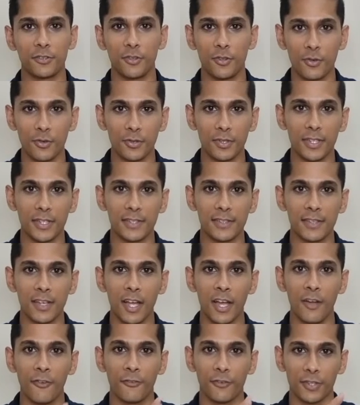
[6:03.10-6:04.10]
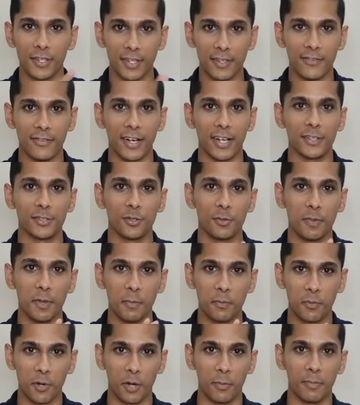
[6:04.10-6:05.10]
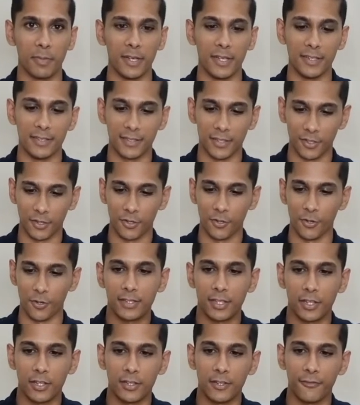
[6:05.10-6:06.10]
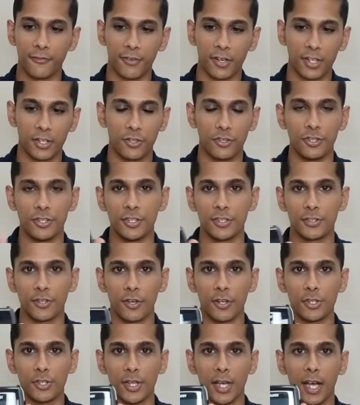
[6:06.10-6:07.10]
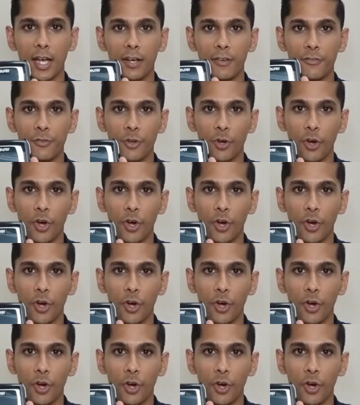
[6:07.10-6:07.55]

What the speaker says: through this for the device to be properly secure. And on the front, you're just going to have your